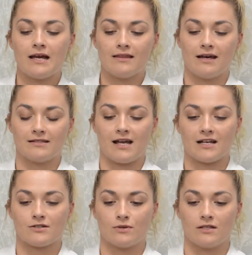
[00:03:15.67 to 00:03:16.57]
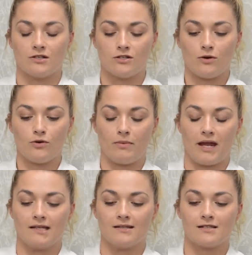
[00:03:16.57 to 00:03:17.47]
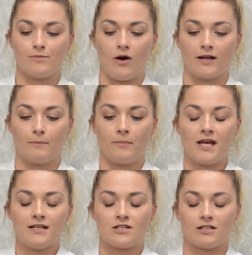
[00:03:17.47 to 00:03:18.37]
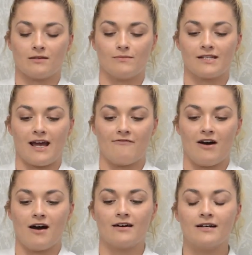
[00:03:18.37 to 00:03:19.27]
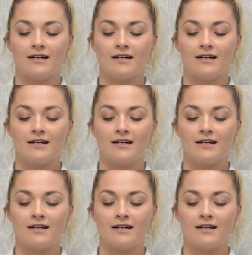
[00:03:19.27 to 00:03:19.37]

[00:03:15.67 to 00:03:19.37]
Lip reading: that are attached between the shoulder blade and the spine, pinching them together